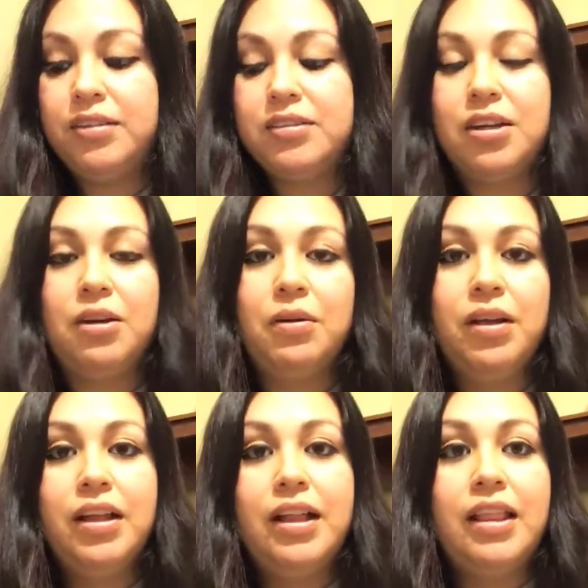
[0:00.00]
So
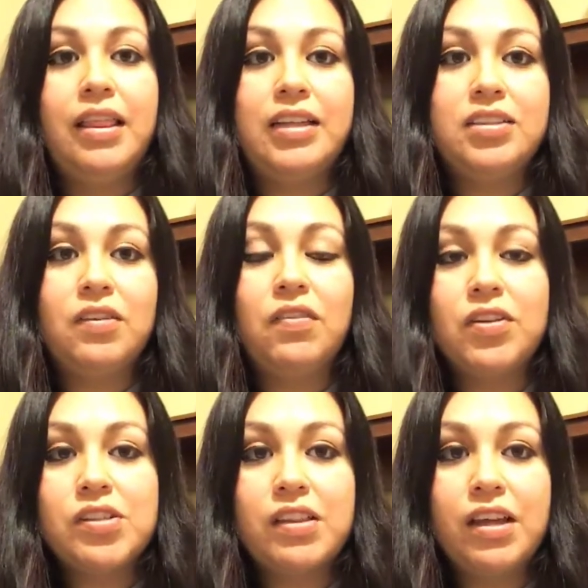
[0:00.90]
that's the
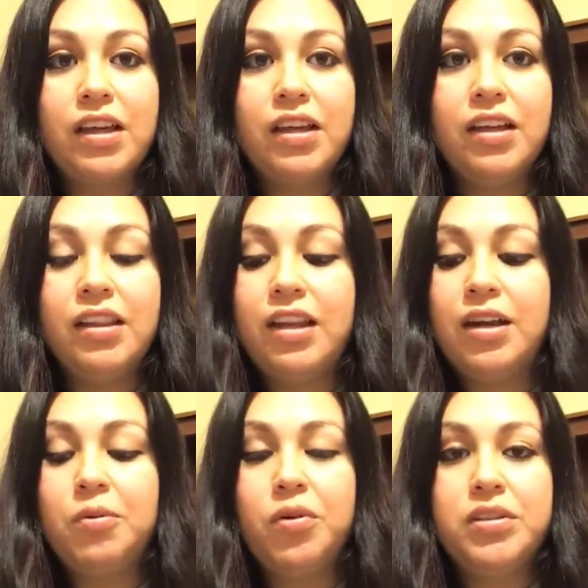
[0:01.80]
first thing that
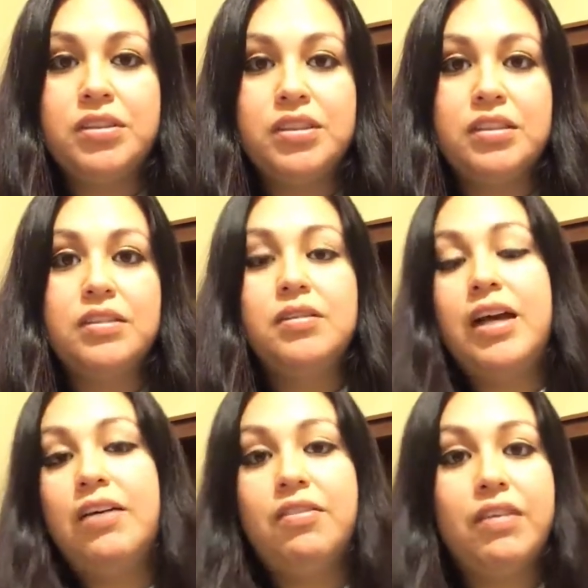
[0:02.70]
I'm going to
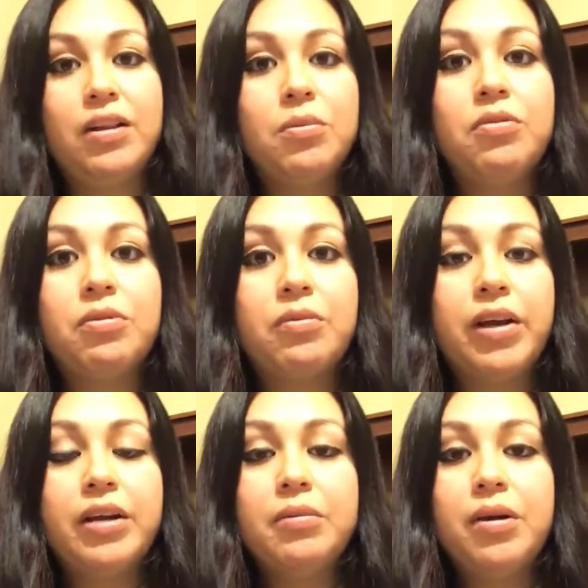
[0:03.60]
have available from
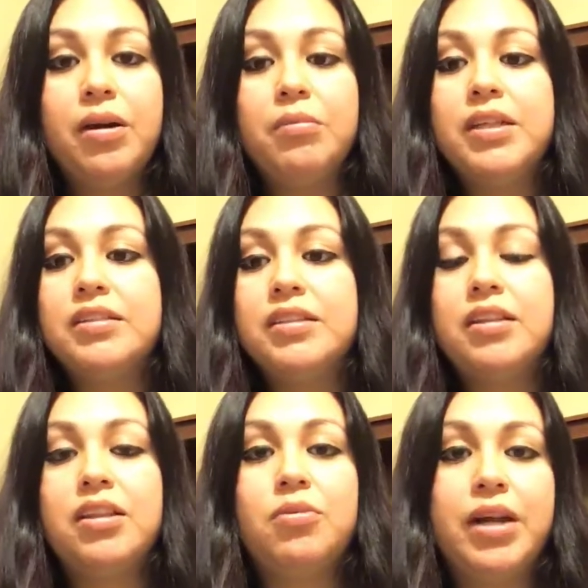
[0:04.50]
Writermom, is
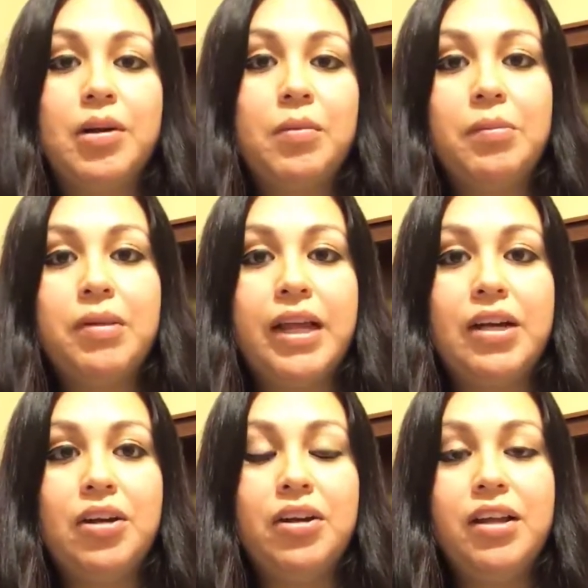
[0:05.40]
the Writermom
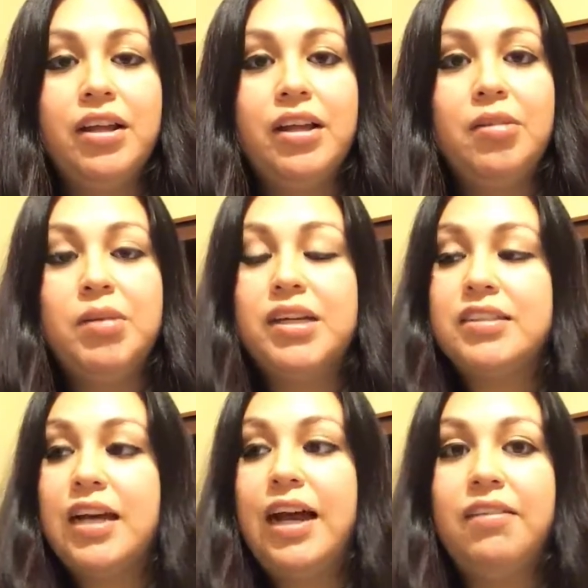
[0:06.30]
planner, because
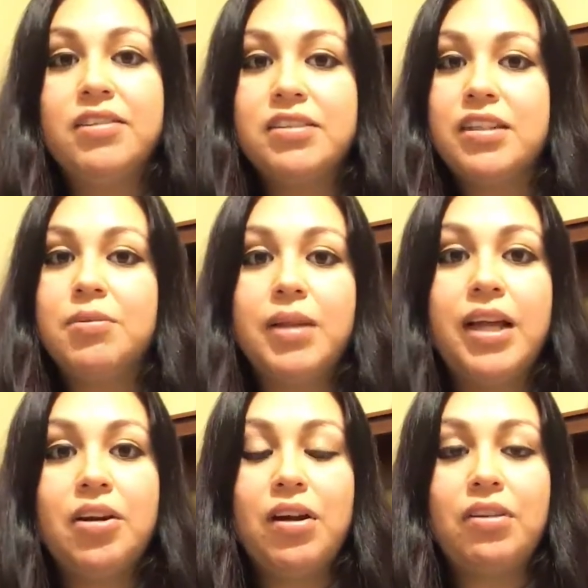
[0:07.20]
I haven't seen a
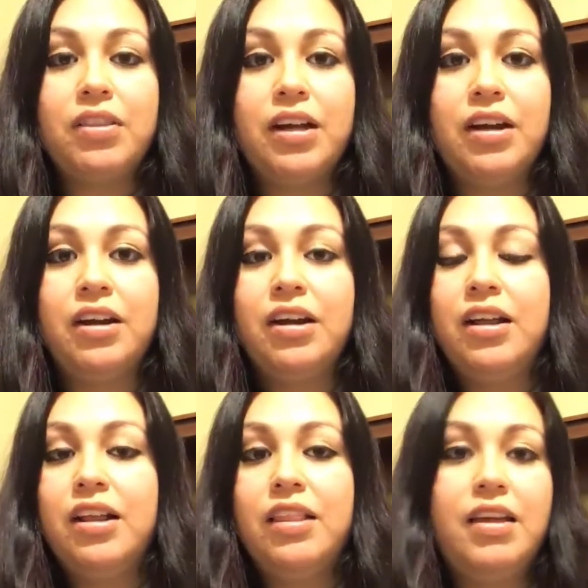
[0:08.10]
planner out there
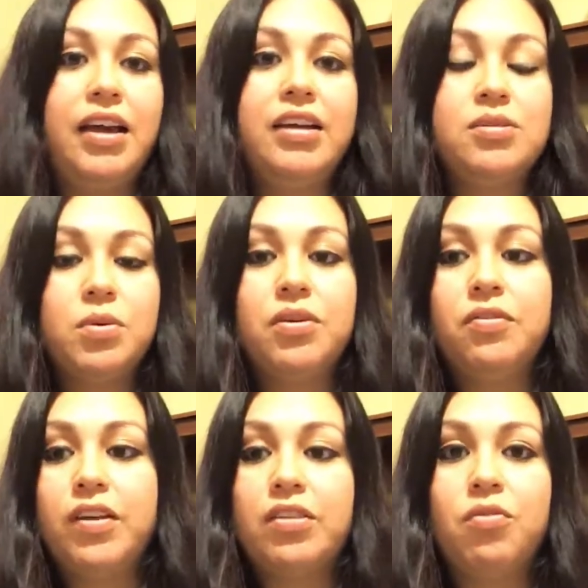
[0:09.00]
that is
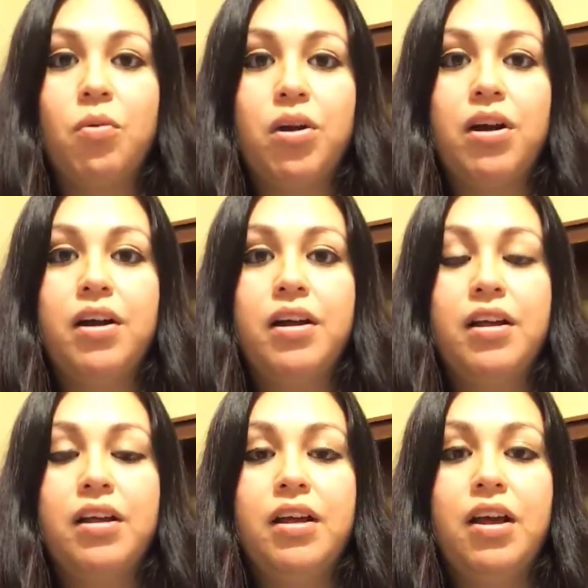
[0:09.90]
perfect for
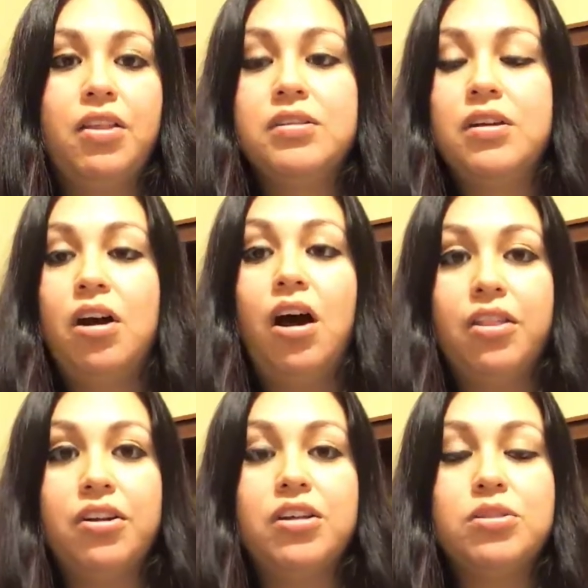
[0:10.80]
other
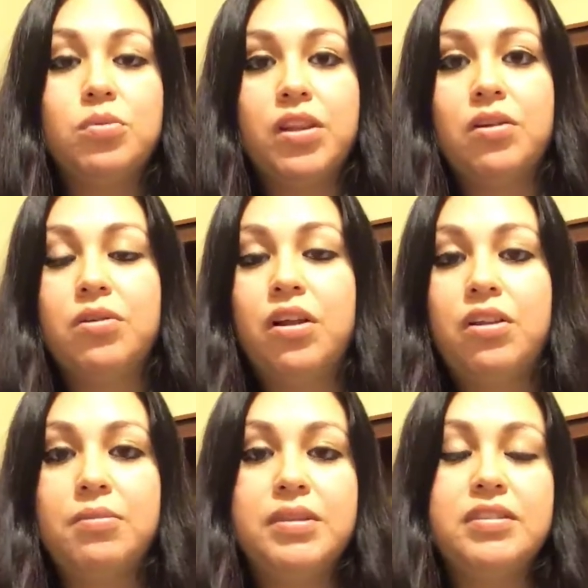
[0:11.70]
authors with their own
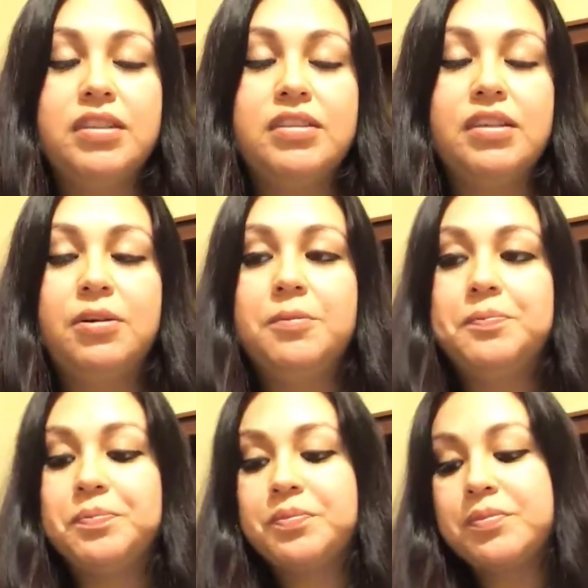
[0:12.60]
author business. So
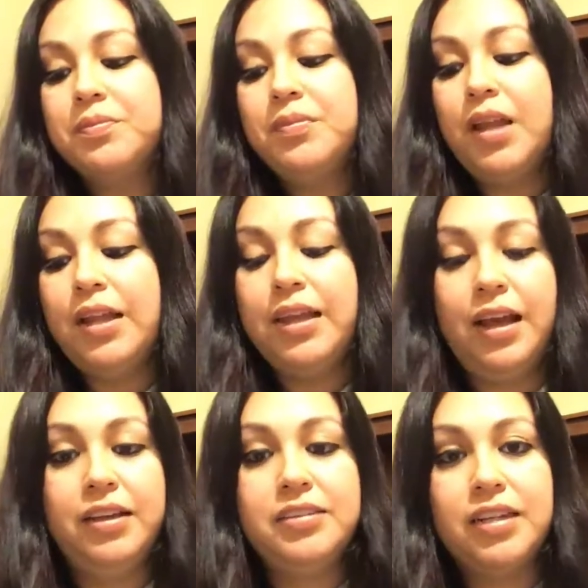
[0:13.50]

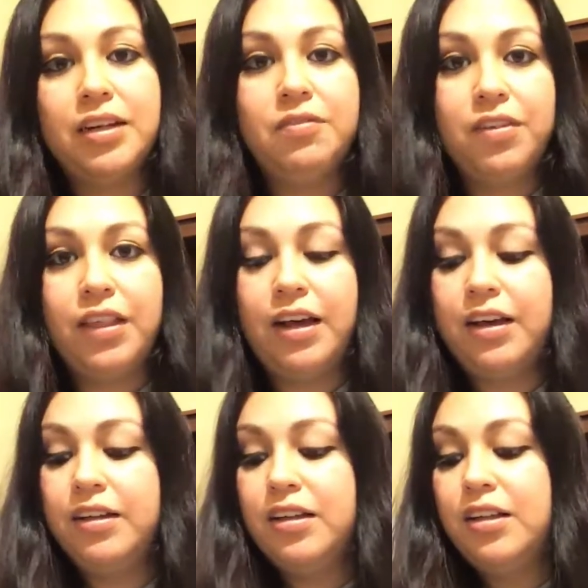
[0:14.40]
yeah, sign up for
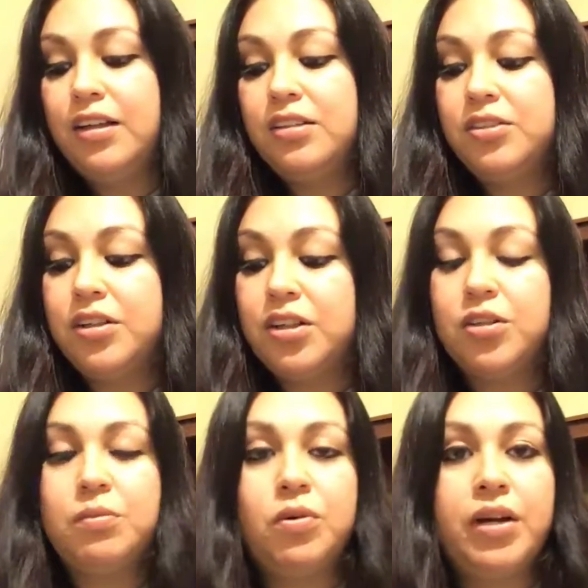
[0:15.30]
that so you can
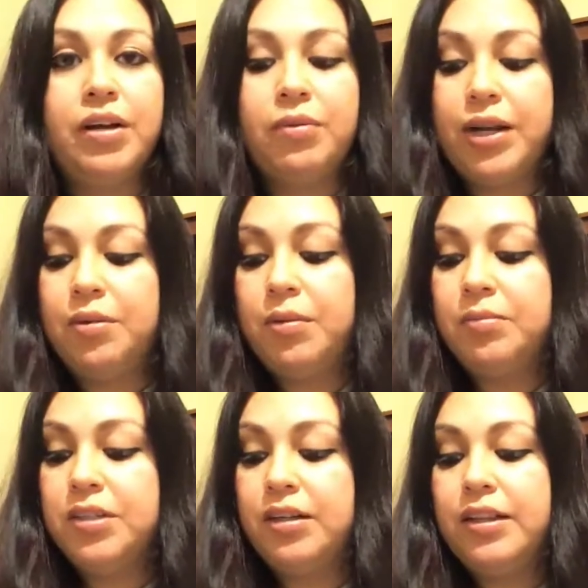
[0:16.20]
learn more at
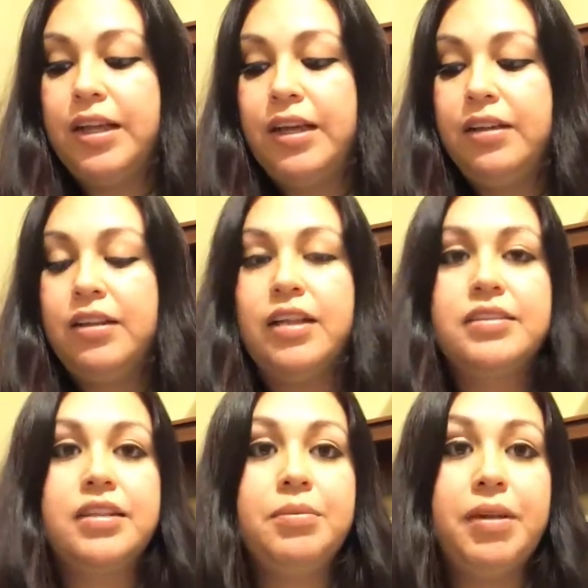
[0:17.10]
writermom.net, and that's
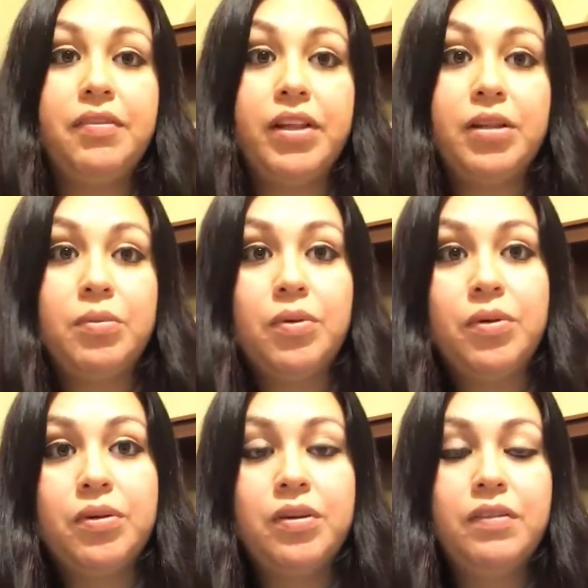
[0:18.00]
going to be available